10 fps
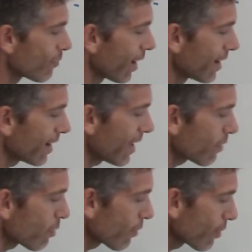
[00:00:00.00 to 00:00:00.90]
Why not add a
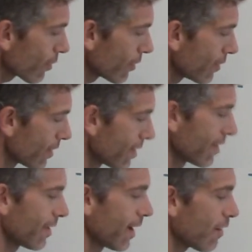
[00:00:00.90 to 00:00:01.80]
third,
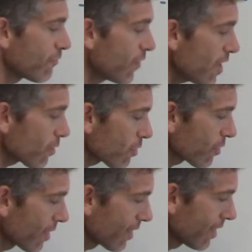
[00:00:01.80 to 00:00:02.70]
a fifth,
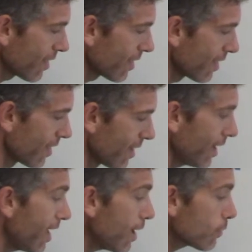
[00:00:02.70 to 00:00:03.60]
an
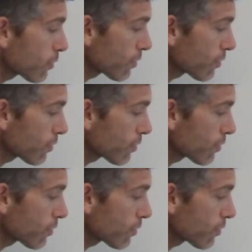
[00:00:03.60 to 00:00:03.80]
eighth,